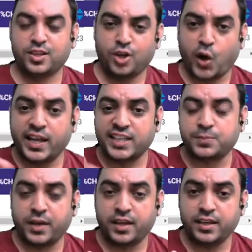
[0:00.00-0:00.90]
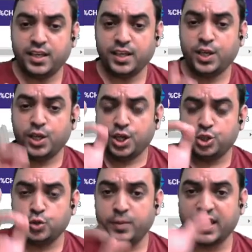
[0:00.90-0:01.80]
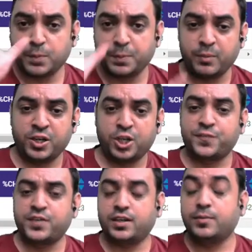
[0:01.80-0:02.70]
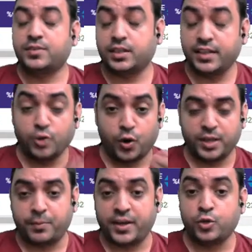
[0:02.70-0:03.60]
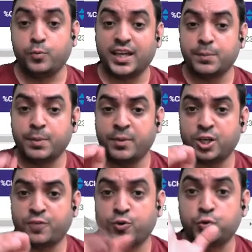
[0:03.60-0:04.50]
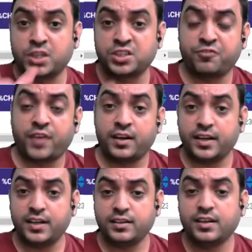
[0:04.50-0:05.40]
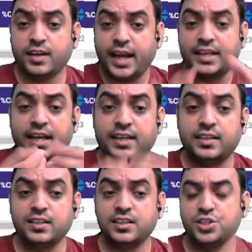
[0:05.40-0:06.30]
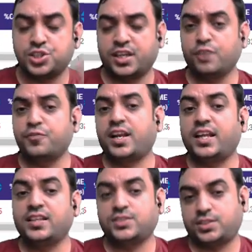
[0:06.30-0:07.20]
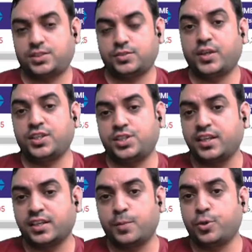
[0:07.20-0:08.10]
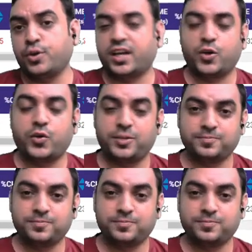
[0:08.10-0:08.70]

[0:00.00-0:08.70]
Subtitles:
On expiry, you make a payment of 39 already paid. You make a payment of 2,500 and get the share of Reliance. One share come to your account.